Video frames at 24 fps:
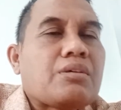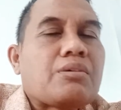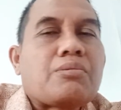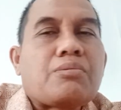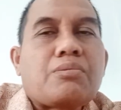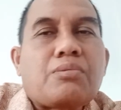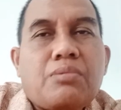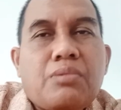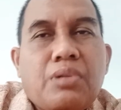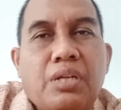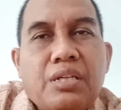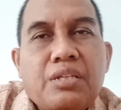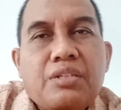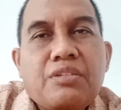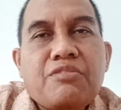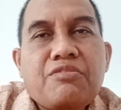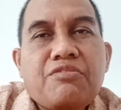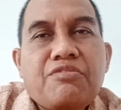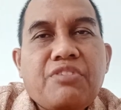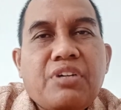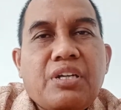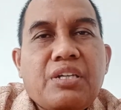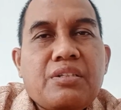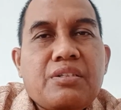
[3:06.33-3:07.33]

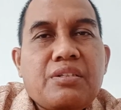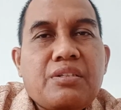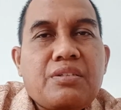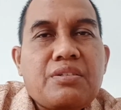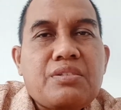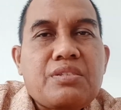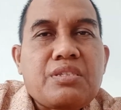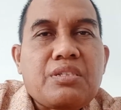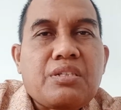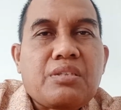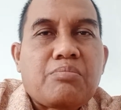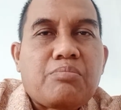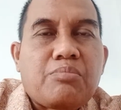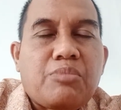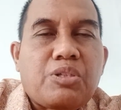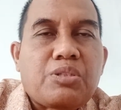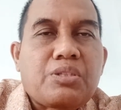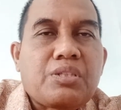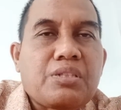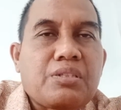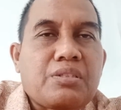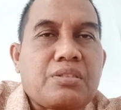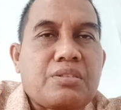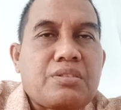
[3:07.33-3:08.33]
run financial
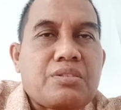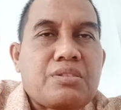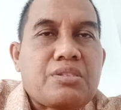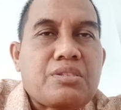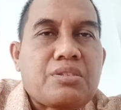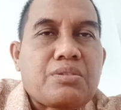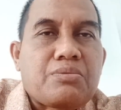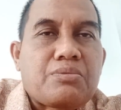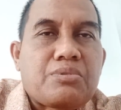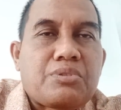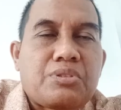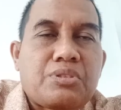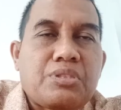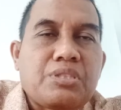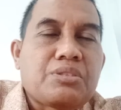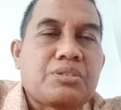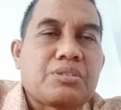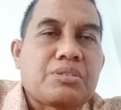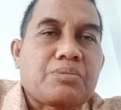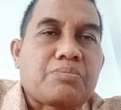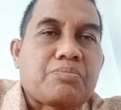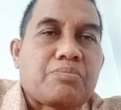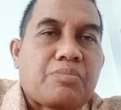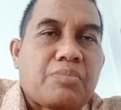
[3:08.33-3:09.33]
models to
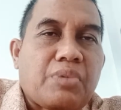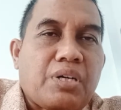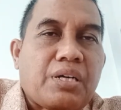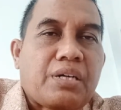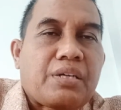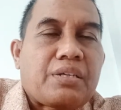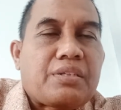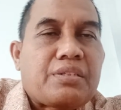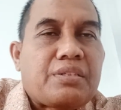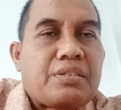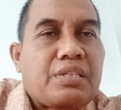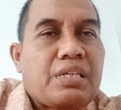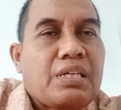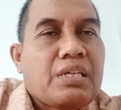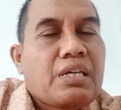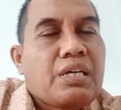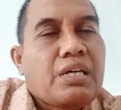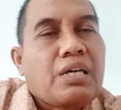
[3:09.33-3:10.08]
determine